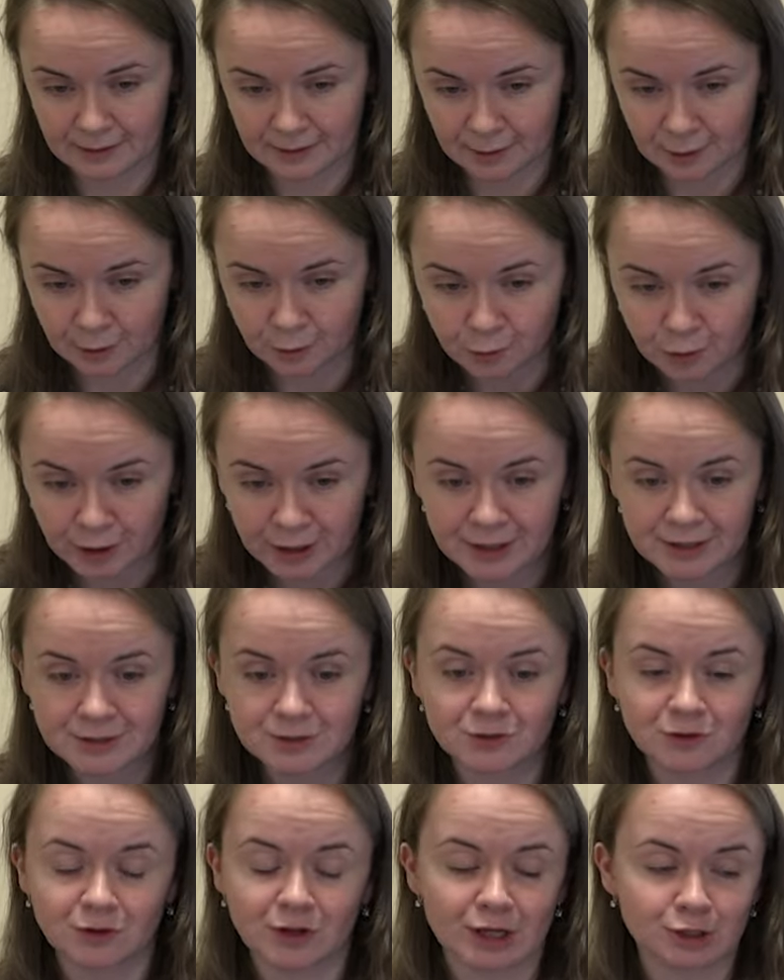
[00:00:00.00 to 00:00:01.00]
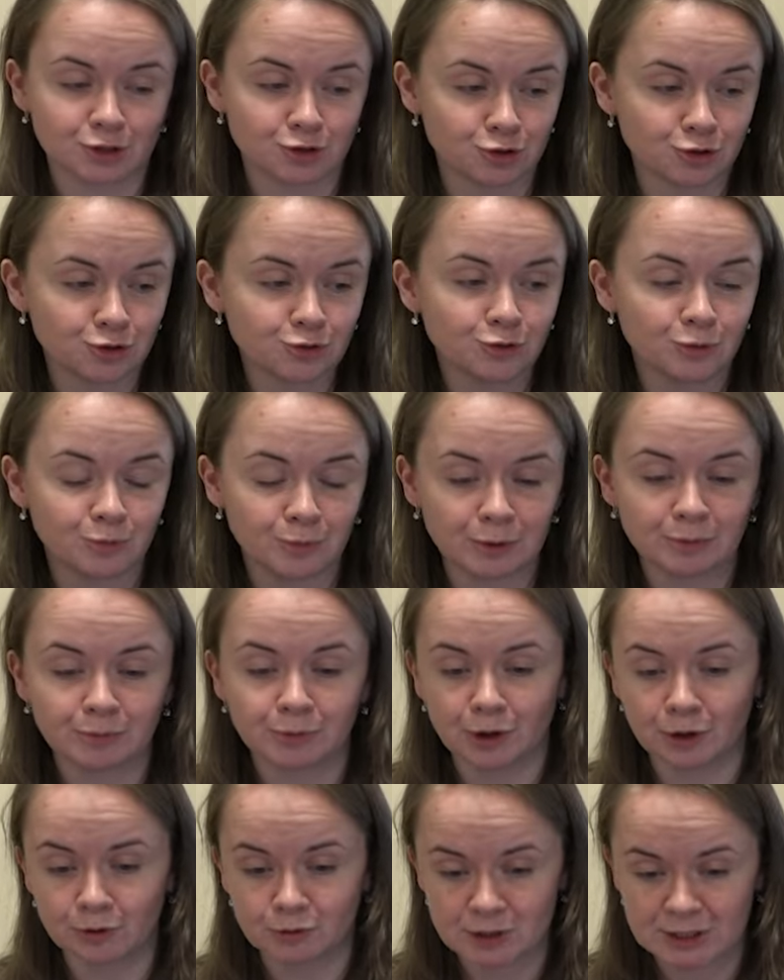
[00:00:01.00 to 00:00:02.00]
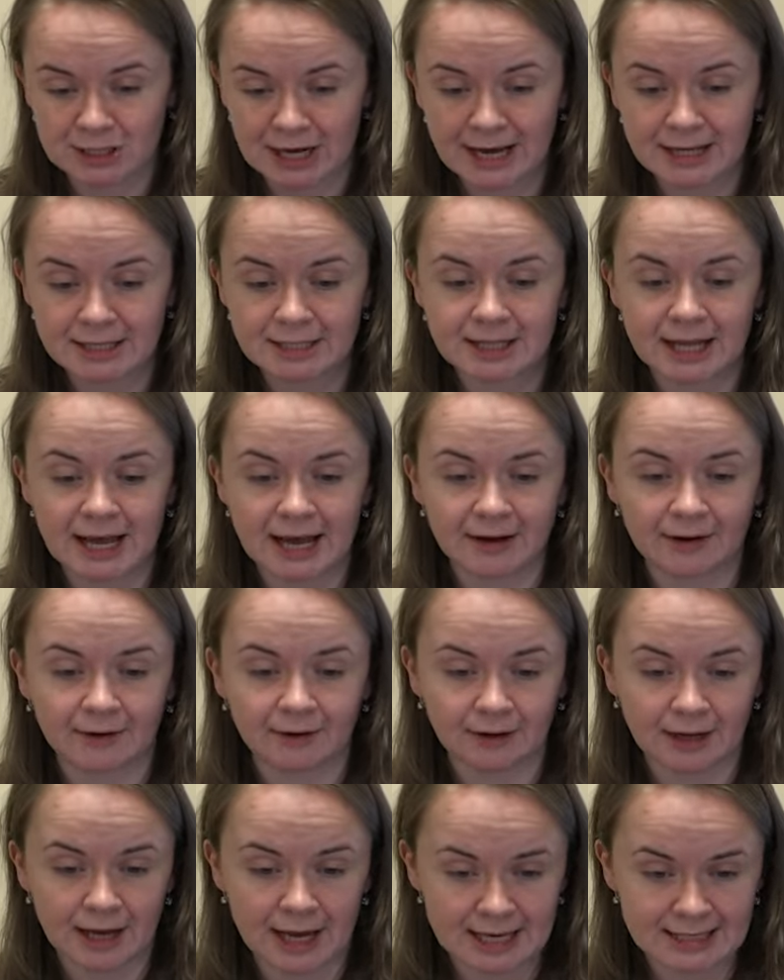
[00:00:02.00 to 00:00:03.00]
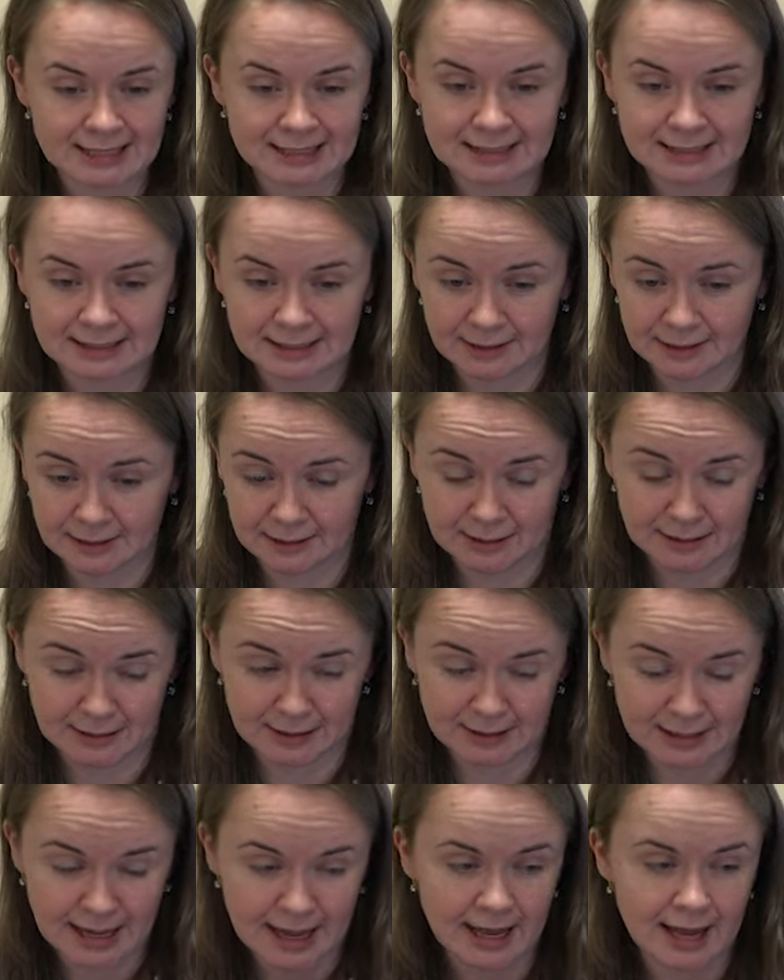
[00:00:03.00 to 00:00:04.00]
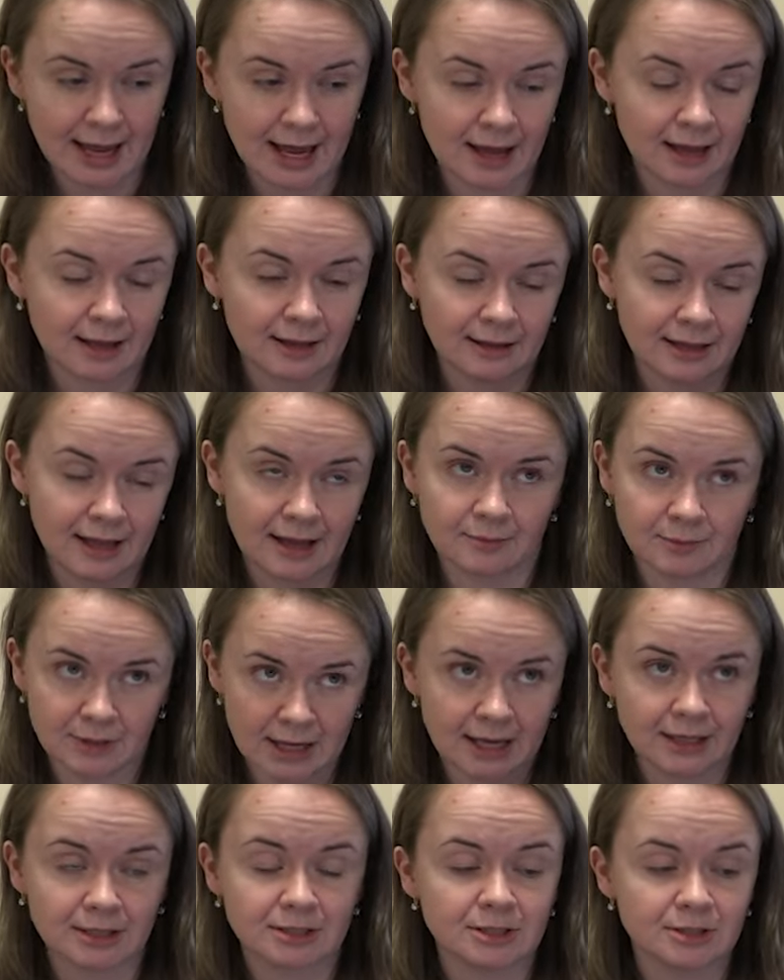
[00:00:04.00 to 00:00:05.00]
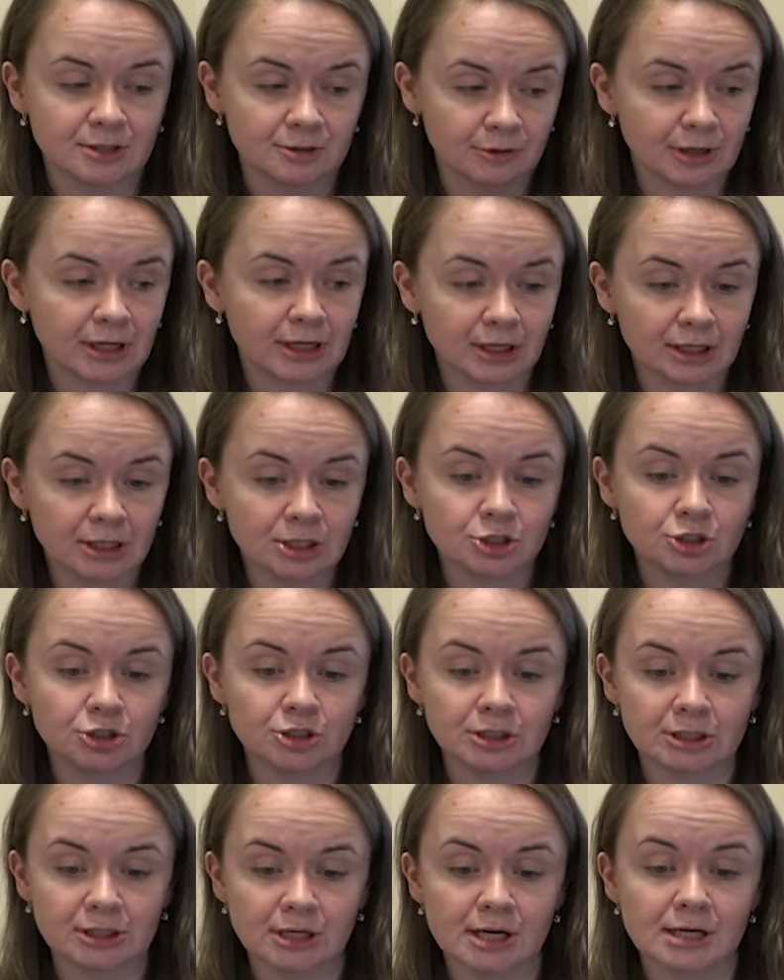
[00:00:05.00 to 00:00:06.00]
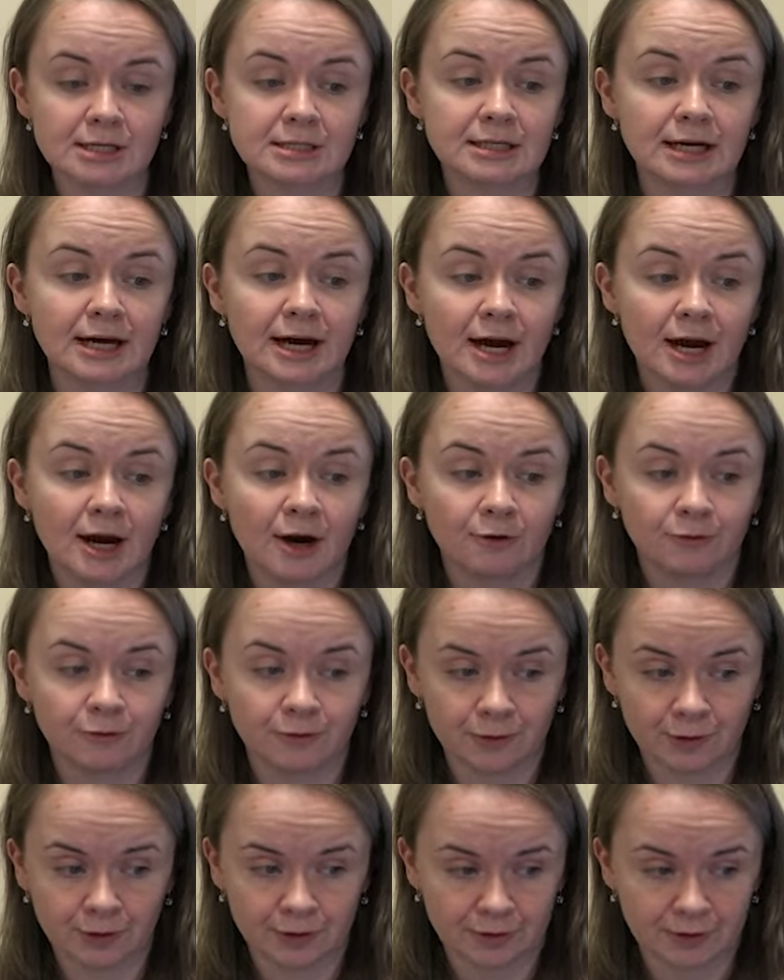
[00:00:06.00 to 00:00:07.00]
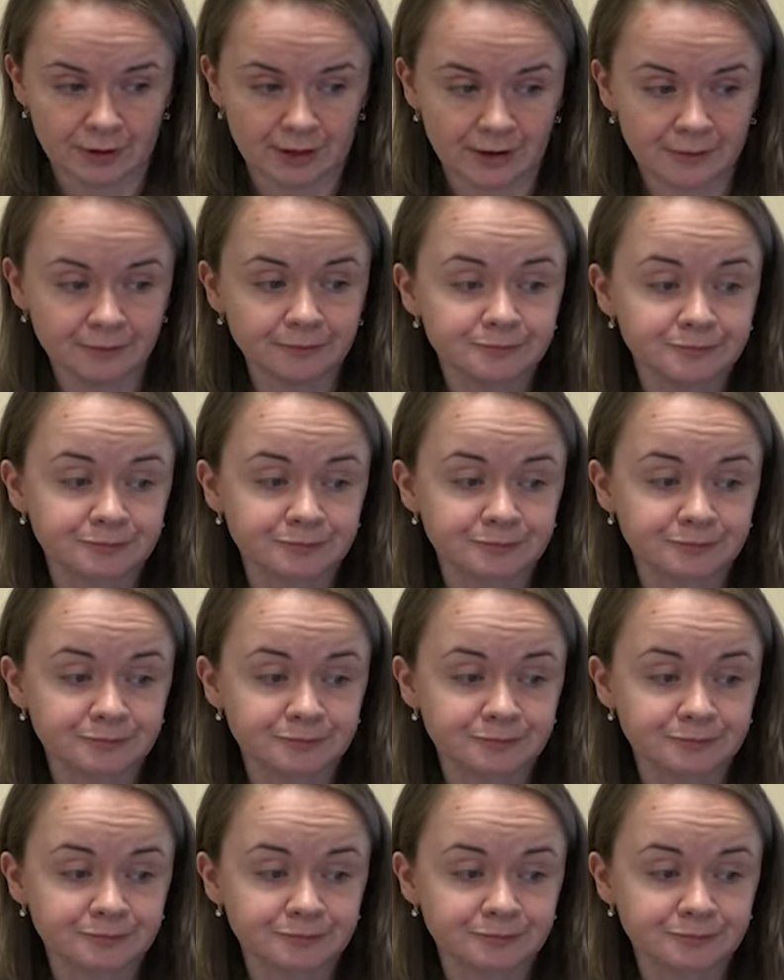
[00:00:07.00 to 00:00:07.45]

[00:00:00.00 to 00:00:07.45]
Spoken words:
the words that should be processed as a named entity recognition task further.